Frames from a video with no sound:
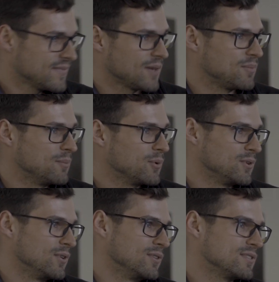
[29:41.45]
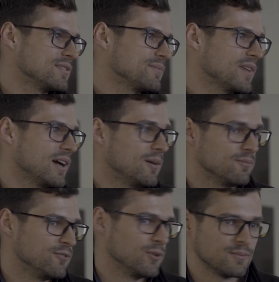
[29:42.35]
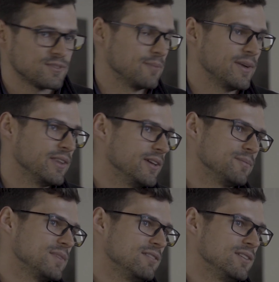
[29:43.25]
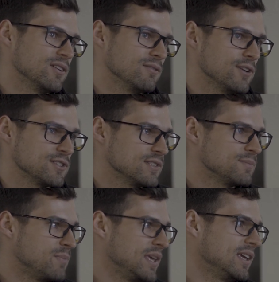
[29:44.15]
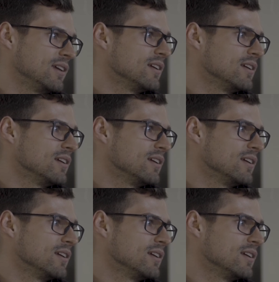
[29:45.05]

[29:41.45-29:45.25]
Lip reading: that people use for some other EV conversions, being